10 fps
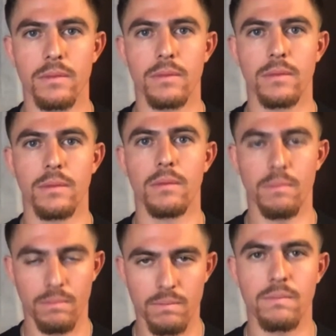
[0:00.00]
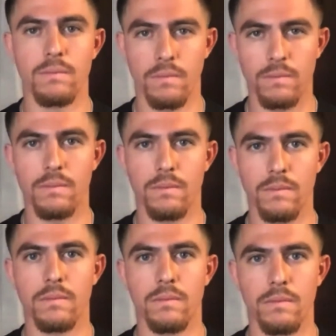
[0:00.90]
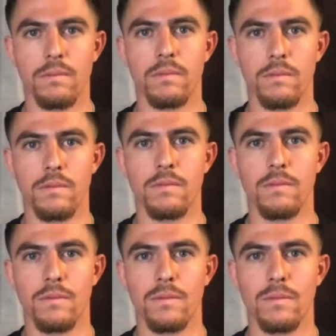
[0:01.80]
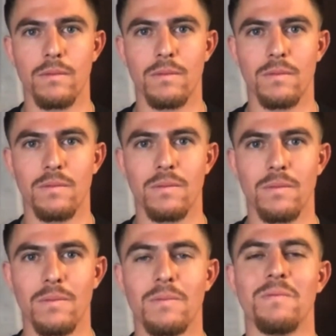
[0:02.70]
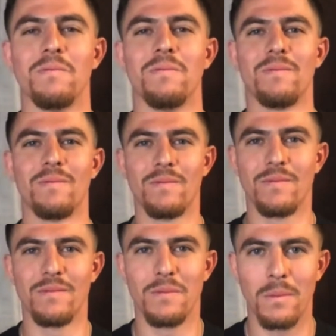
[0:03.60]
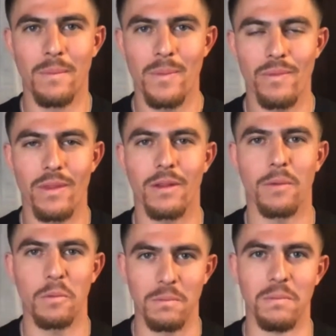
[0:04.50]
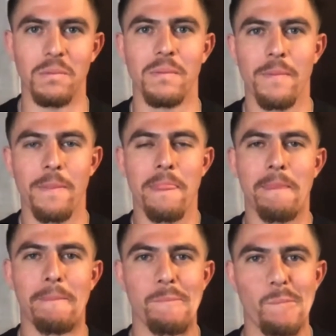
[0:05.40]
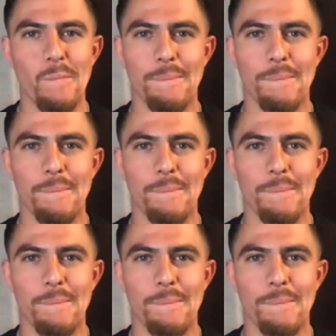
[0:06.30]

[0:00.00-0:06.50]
[no speech]